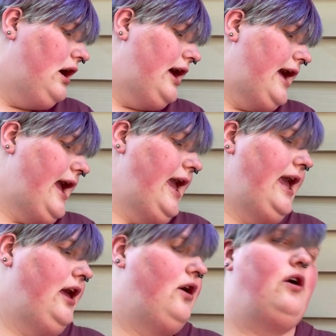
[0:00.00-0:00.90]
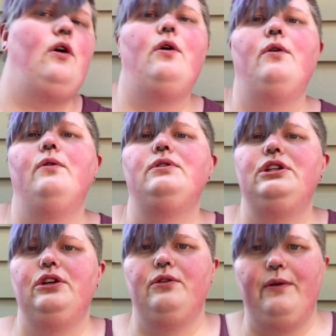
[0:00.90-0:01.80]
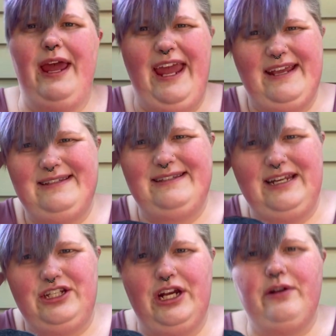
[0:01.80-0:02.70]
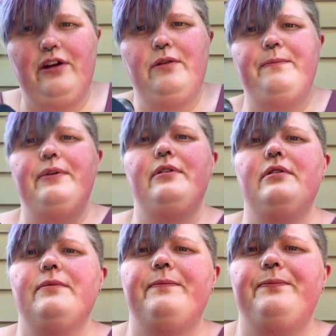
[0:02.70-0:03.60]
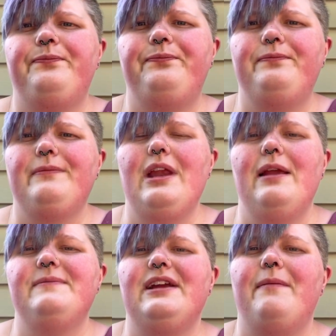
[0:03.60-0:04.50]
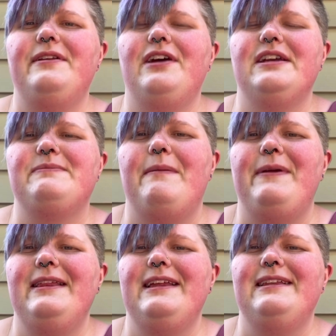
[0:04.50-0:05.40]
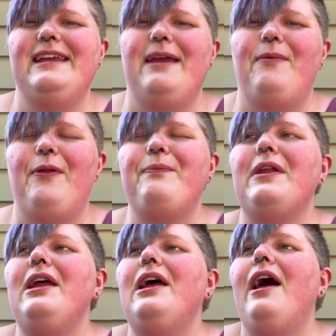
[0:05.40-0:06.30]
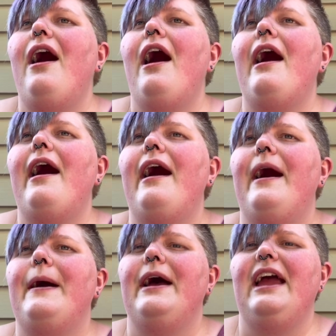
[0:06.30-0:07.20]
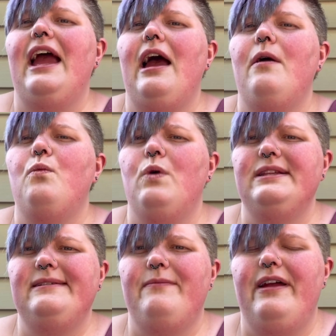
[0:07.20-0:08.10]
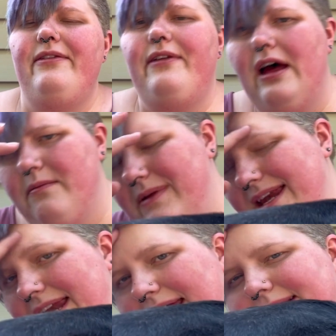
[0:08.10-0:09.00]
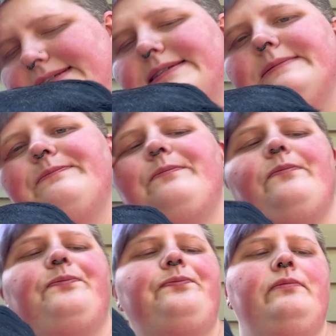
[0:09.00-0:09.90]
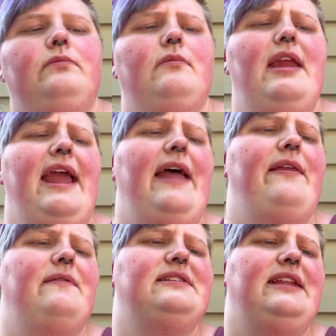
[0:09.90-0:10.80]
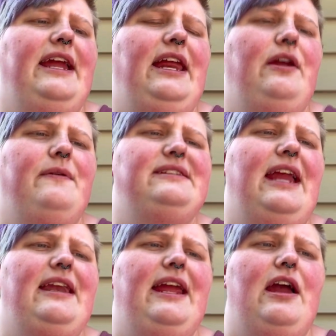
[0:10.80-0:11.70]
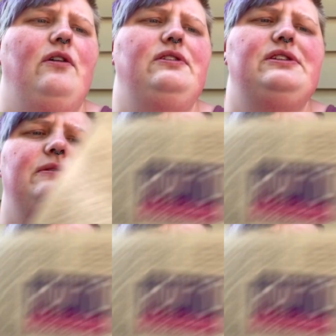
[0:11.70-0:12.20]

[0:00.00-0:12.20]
I go to a stitchy group. I'm sorry, my dog's bumping the table. Once a month on Monday nights. And there was a lady who was handing out